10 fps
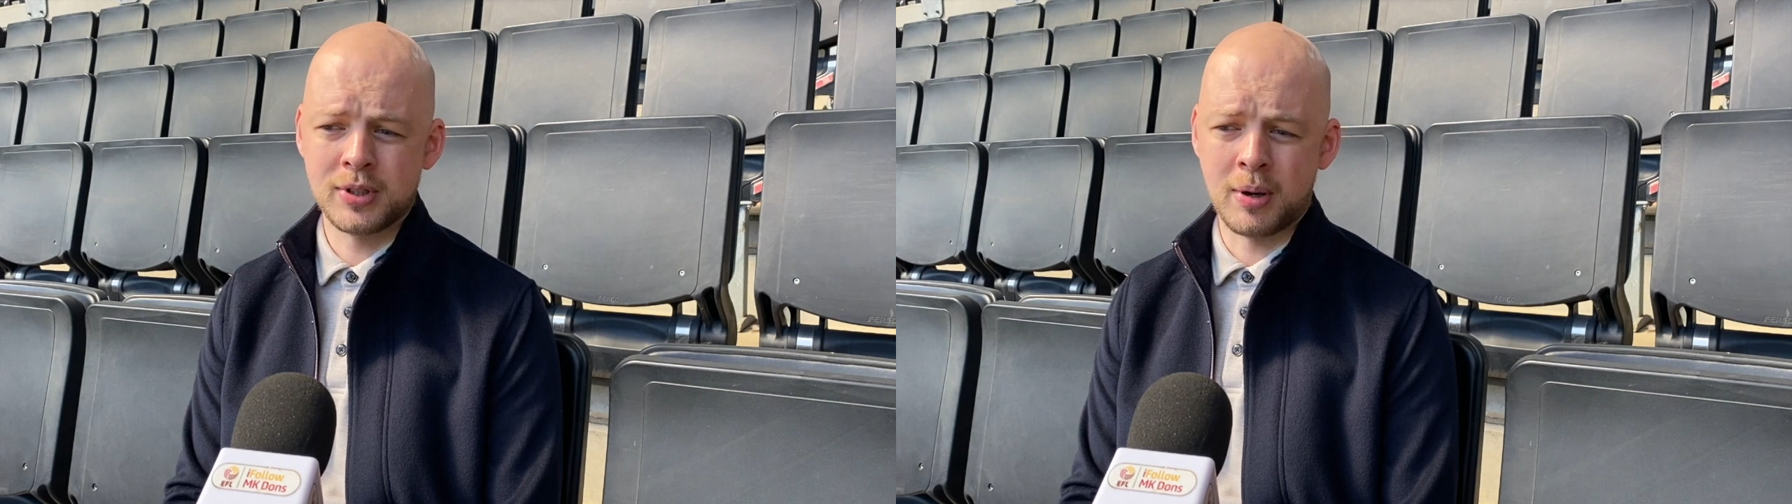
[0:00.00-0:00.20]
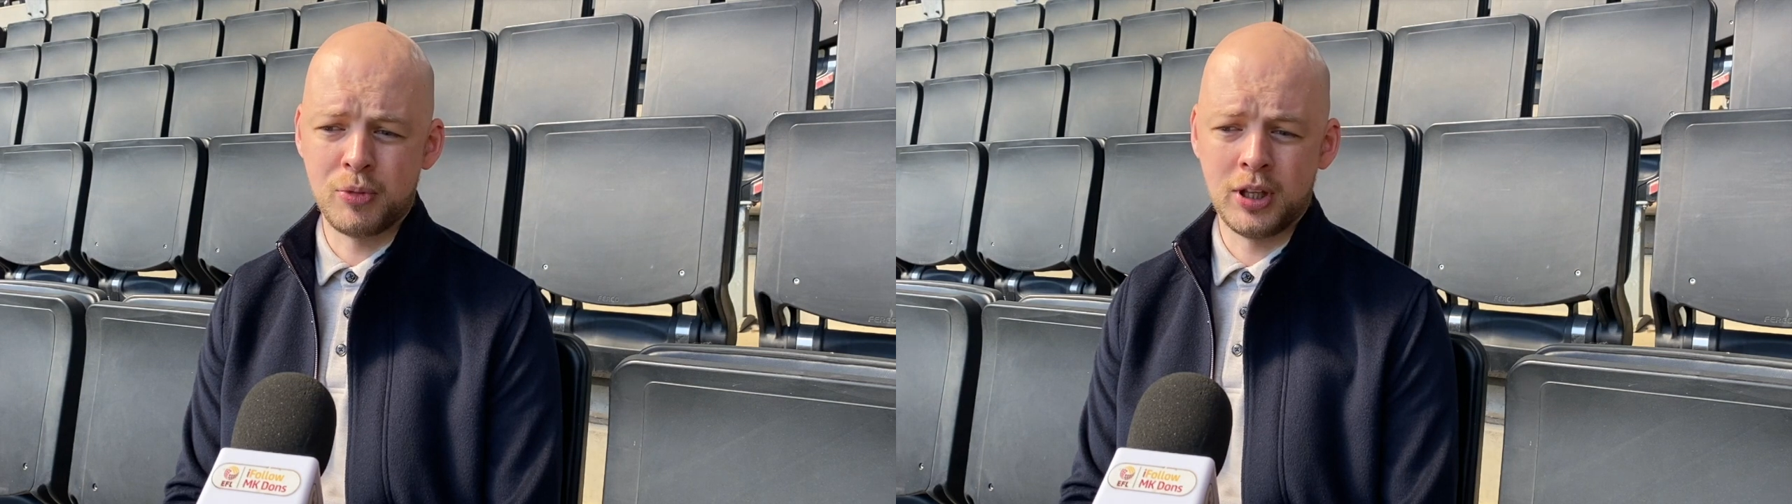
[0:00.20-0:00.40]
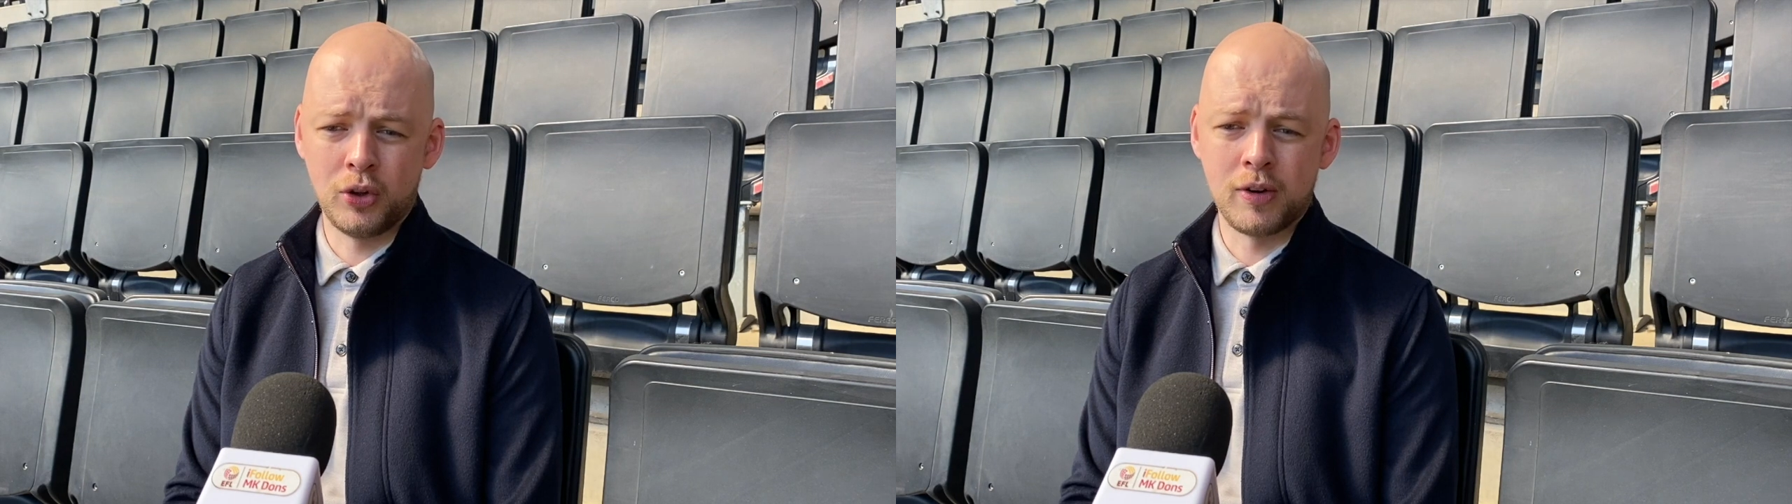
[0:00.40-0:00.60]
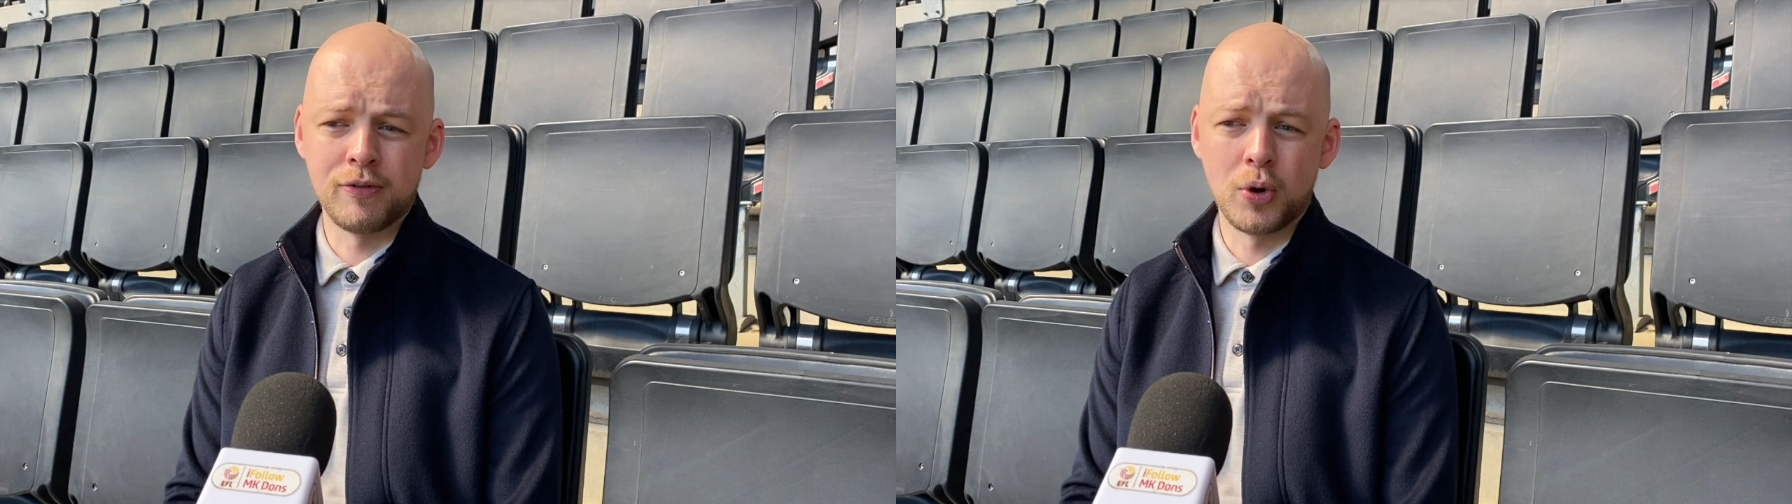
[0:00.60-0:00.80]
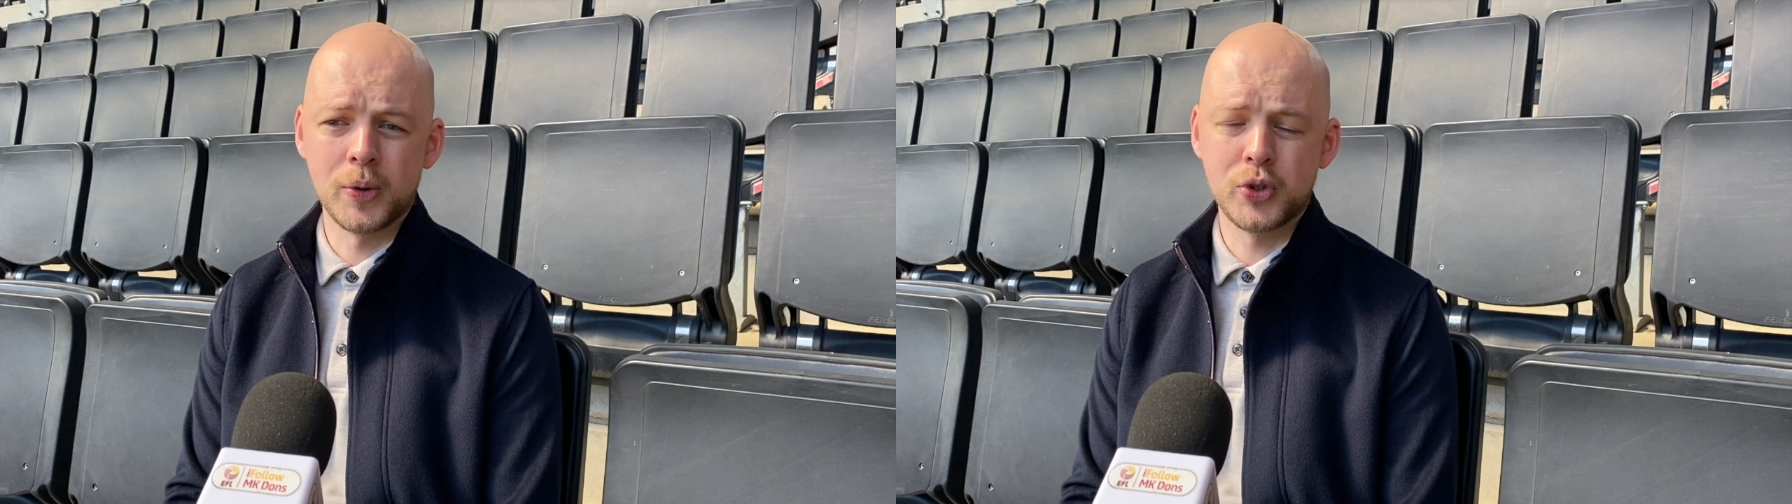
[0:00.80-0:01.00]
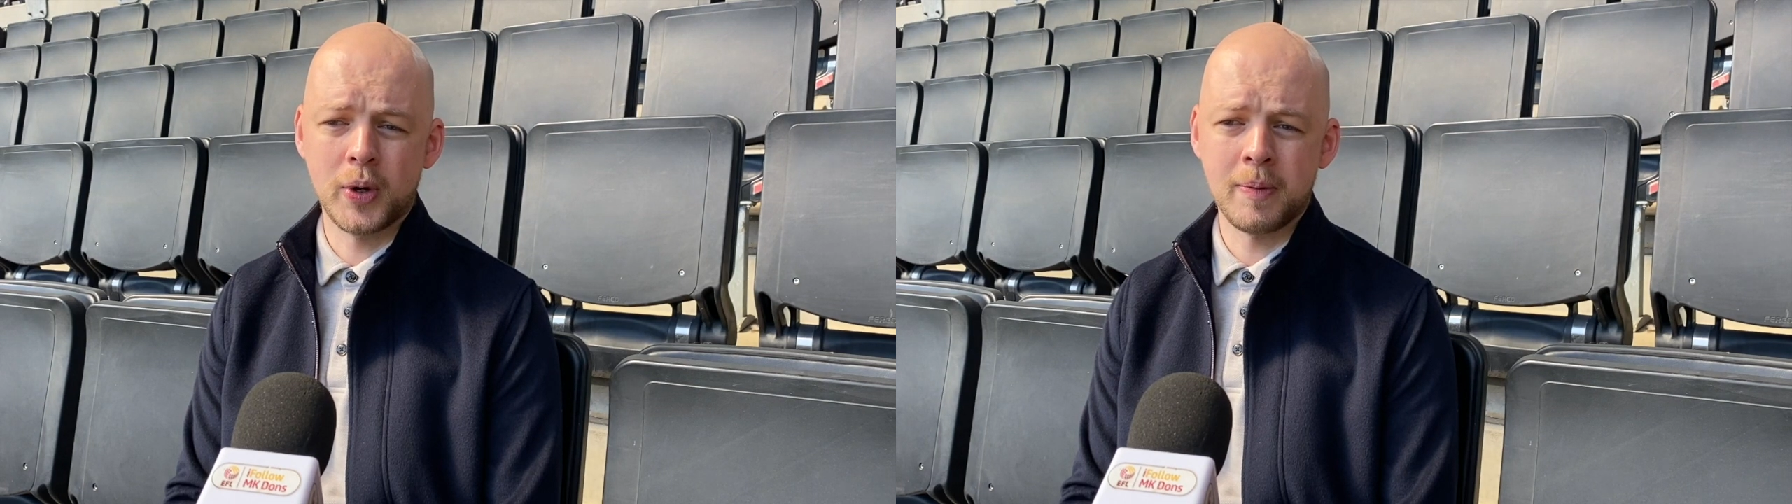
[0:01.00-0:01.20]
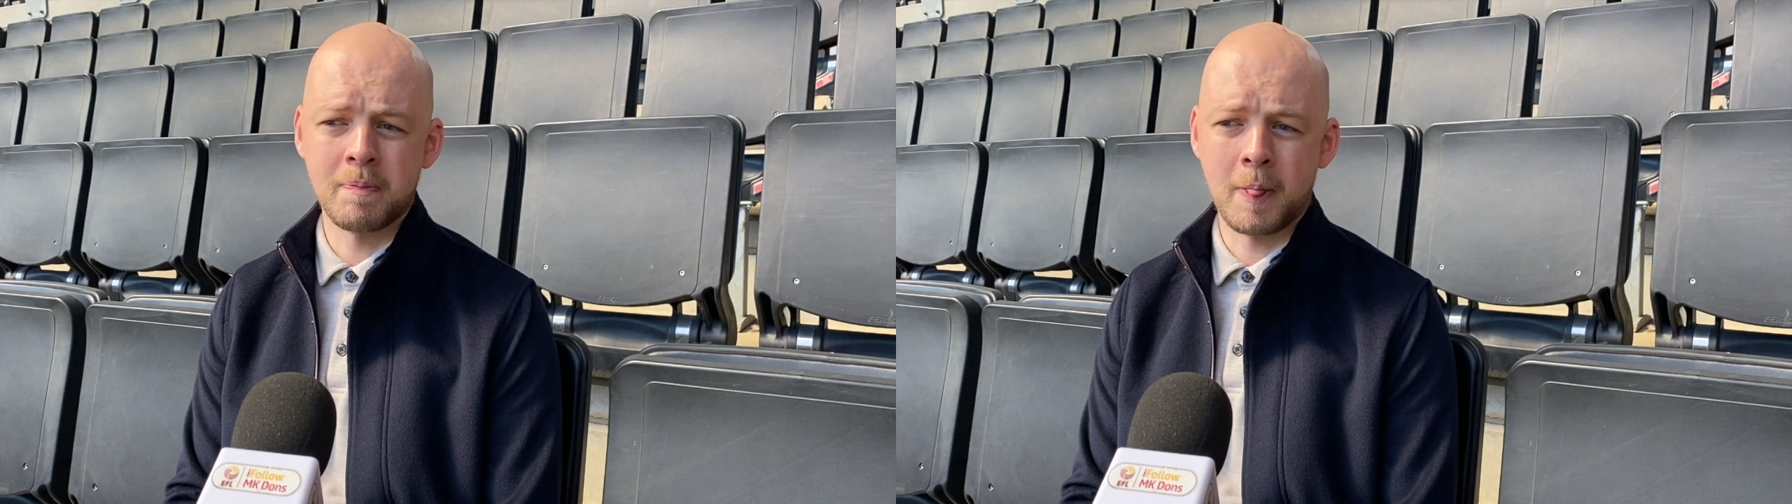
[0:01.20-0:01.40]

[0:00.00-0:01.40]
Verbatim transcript: I'm really looking forward to it.